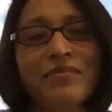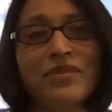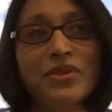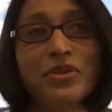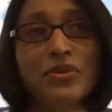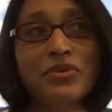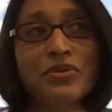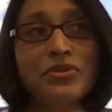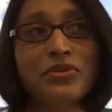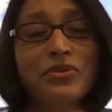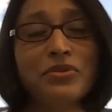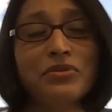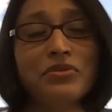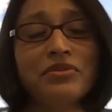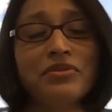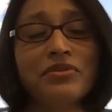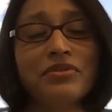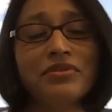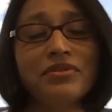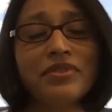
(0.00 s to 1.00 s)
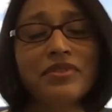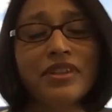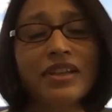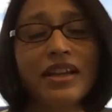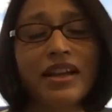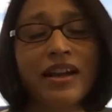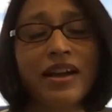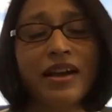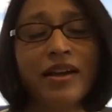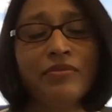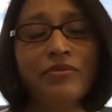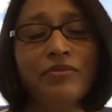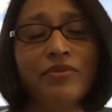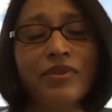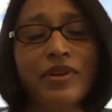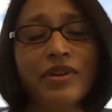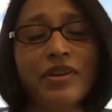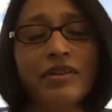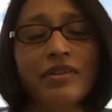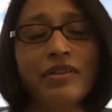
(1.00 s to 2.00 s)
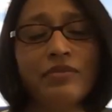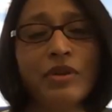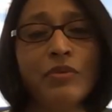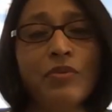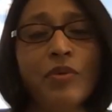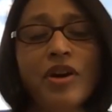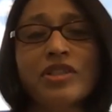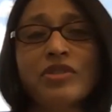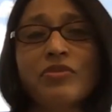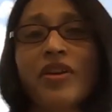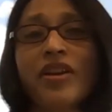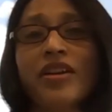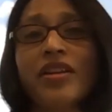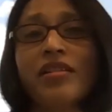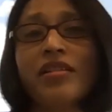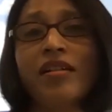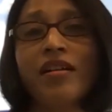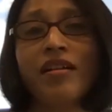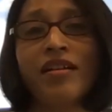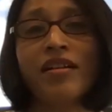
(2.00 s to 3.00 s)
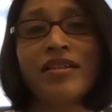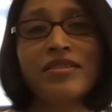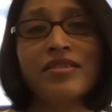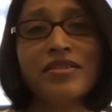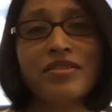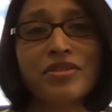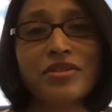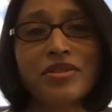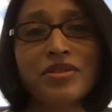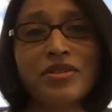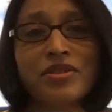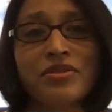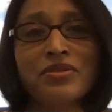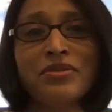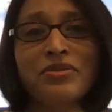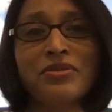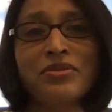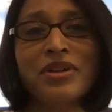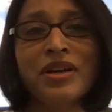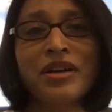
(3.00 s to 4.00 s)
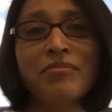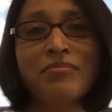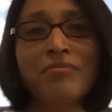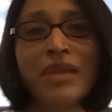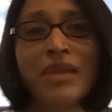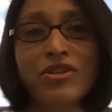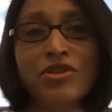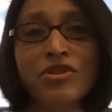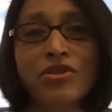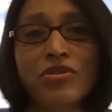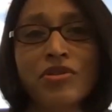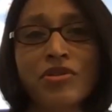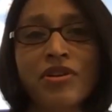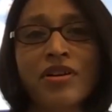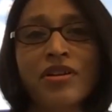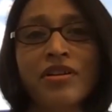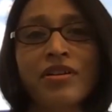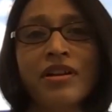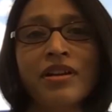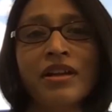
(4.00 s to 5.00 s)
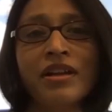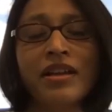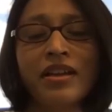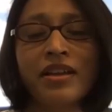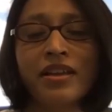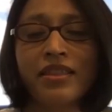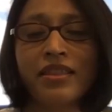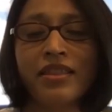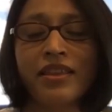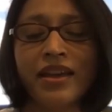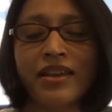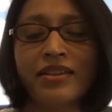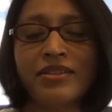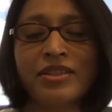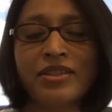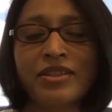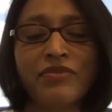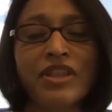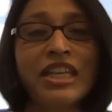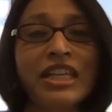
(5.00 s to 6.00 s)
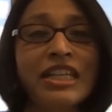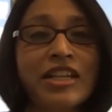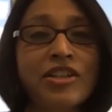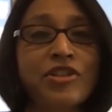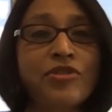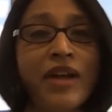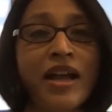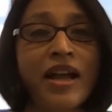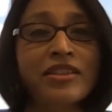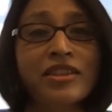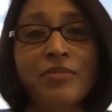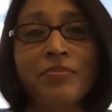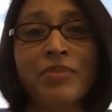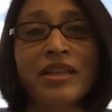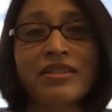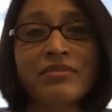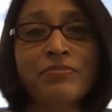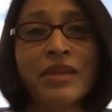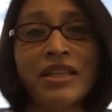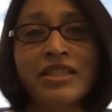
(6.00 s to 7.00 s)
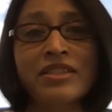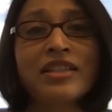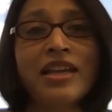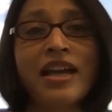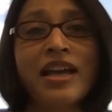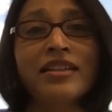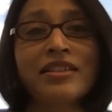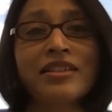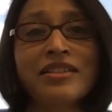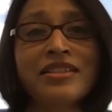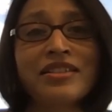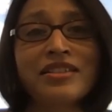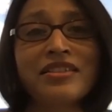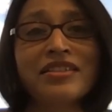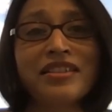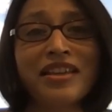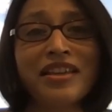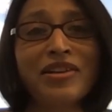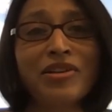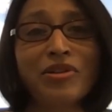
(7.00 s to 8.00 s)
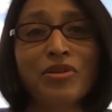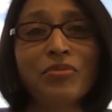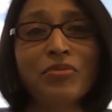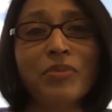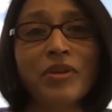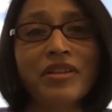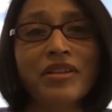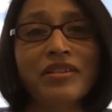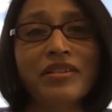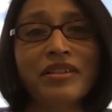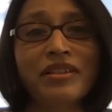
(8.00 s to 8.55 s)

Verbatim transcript: so, so um, we worked very hard to make sure that we can attract the best best talent in Lupin.